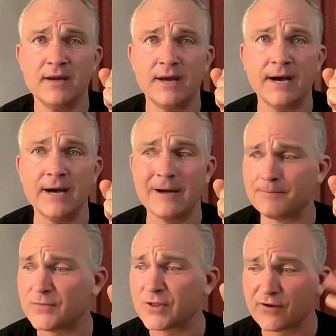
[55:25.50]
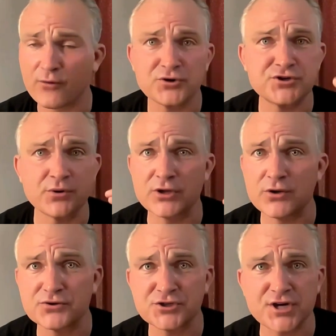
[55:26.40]
Um, of course, you can
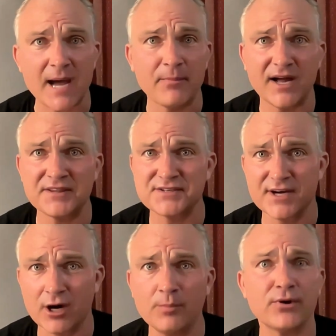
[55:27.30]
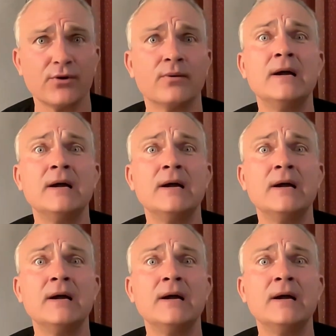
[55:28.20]
use chatbots to help you,